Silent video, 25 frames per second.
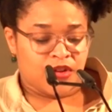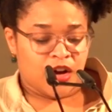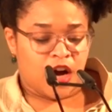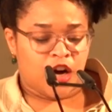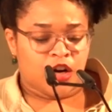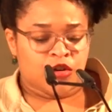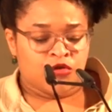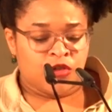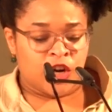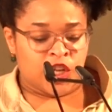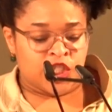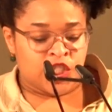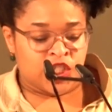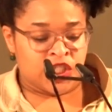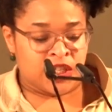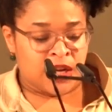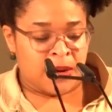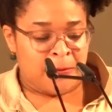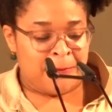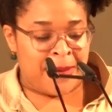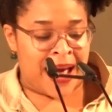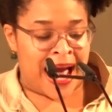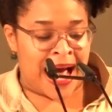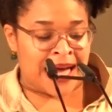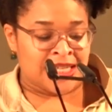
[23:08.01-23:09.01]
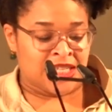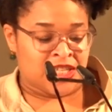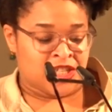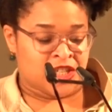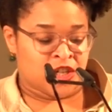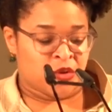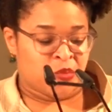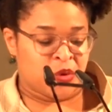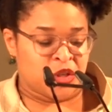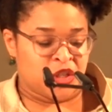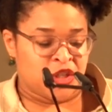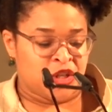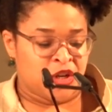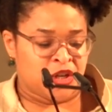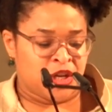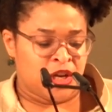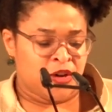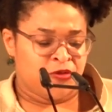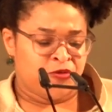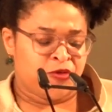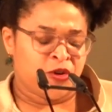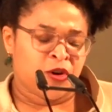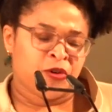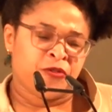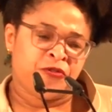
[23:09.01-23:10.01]
a Russian ambassador was looking
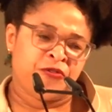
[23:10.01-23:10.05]
for